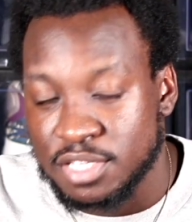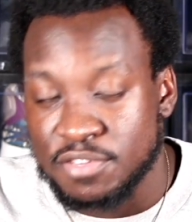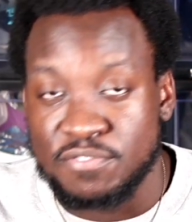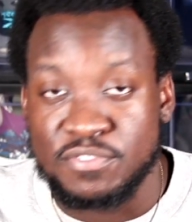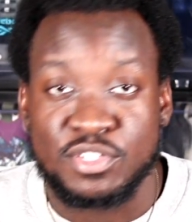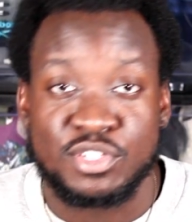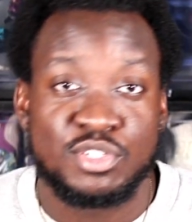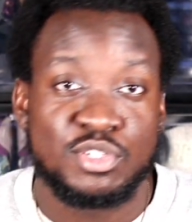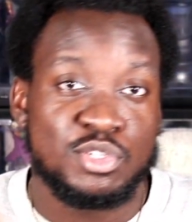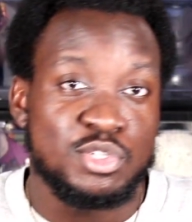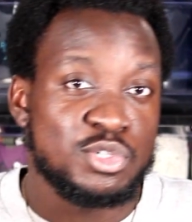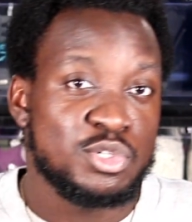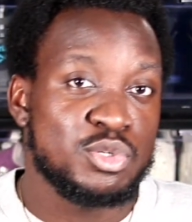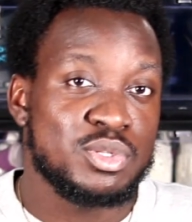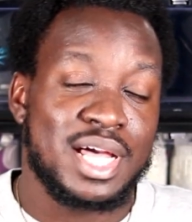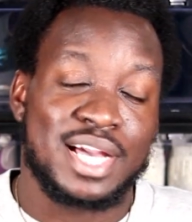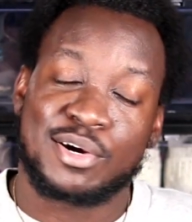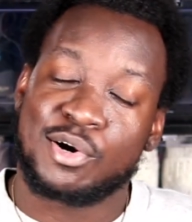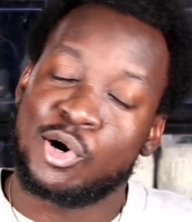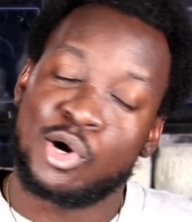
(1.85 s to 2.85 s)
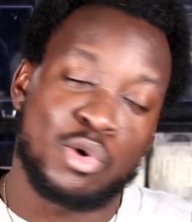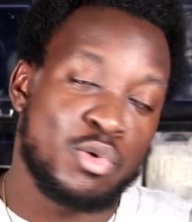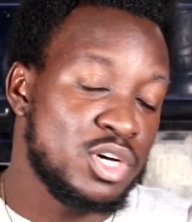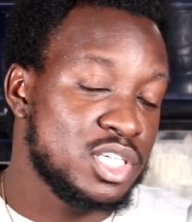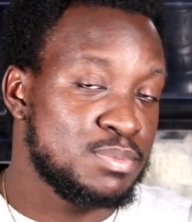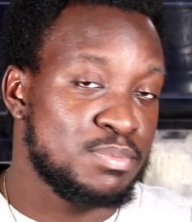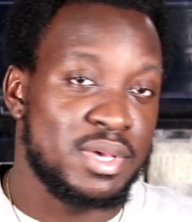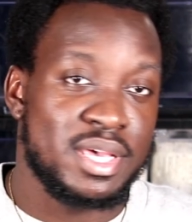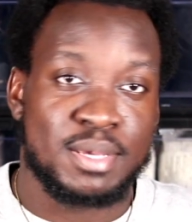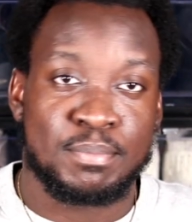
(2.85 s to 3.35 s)
If you're new, like
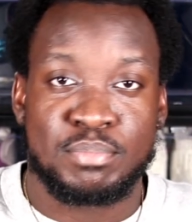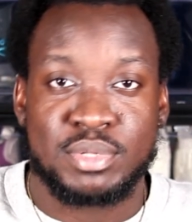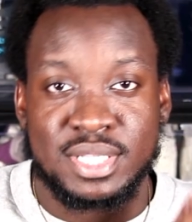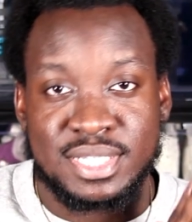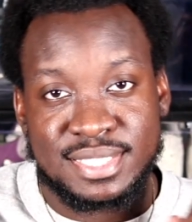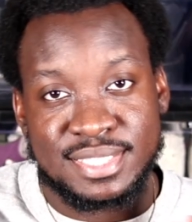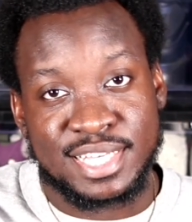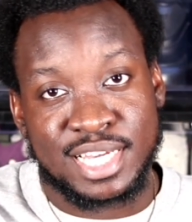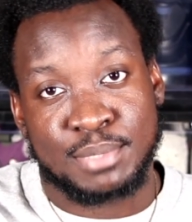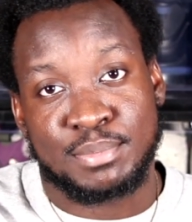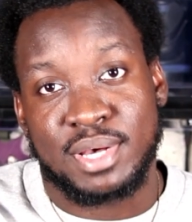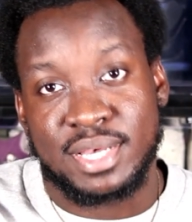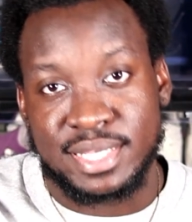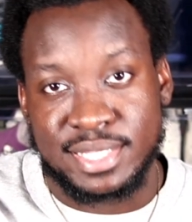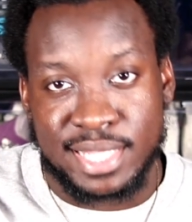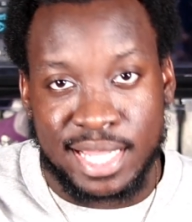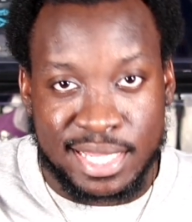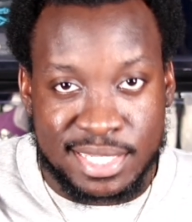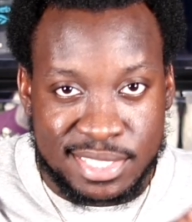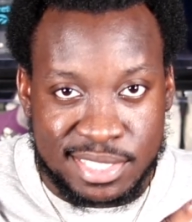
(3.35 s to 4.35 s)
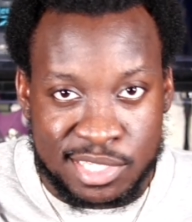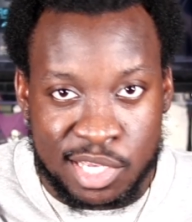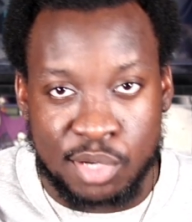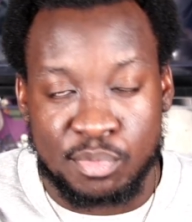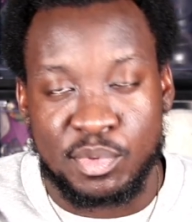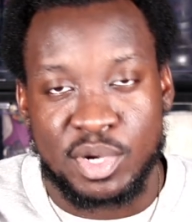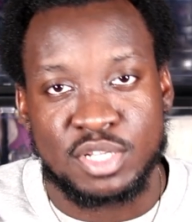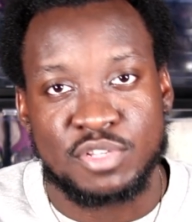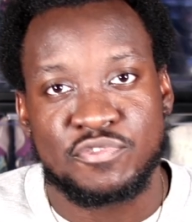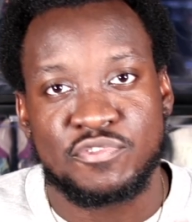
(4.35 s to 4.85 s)
always, man, please think about hitting that
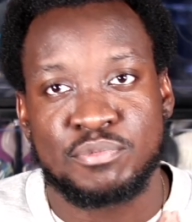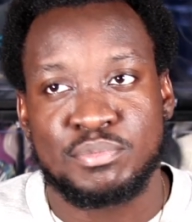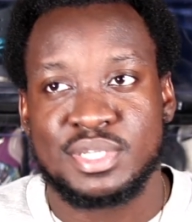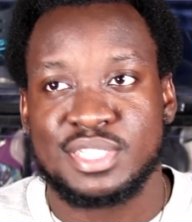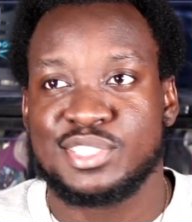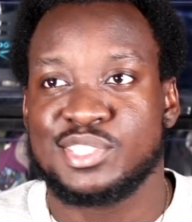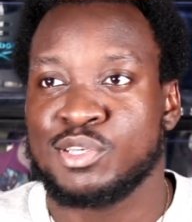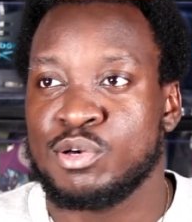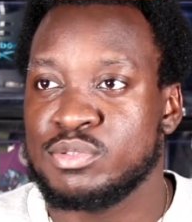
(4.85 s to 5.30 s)
sub button for me.